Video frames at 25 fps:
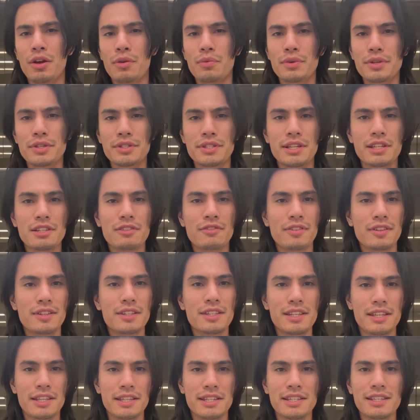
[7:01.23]
resist
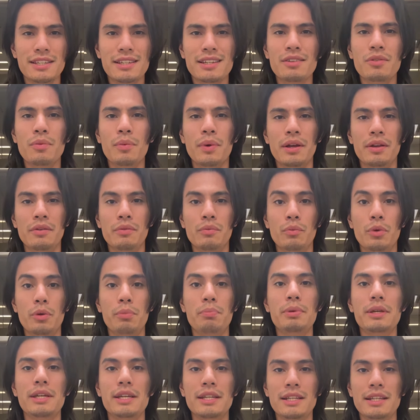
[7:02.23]
fatigue when
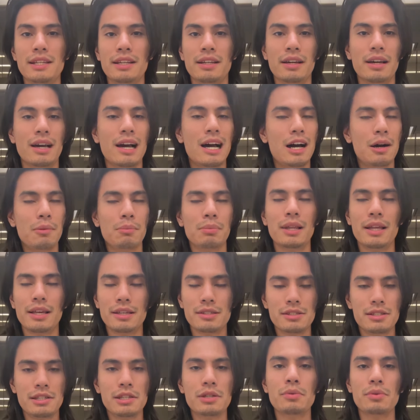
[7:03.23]
repeating complex
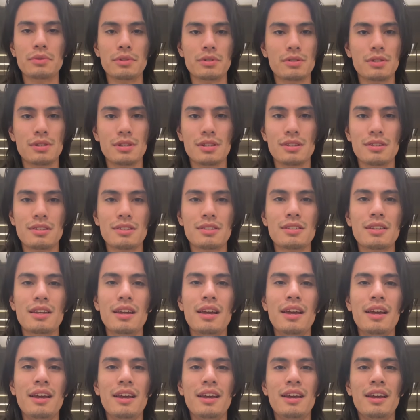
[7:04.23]
sequences.
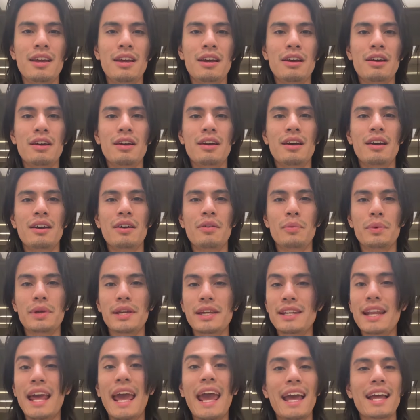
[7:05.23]
We
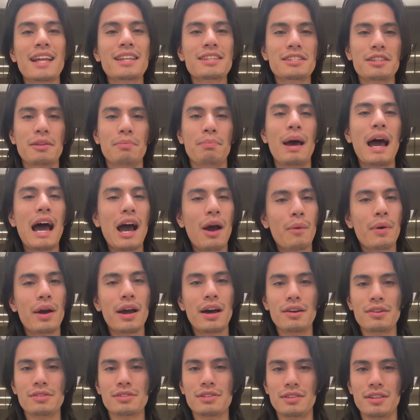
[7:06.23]
enhance the
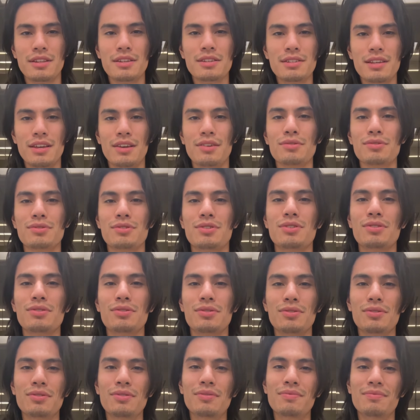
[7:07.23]
powerhouse of the cells
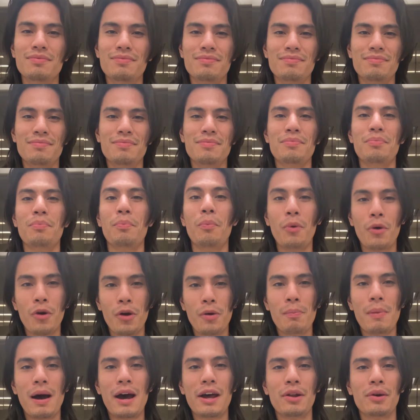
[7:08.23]
too. More
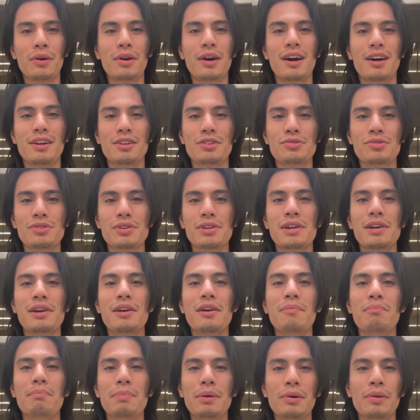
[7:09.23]

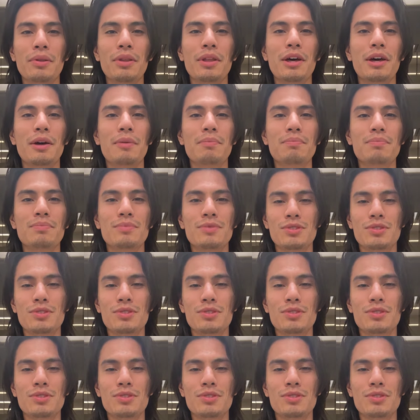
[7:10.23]
mitochondria build up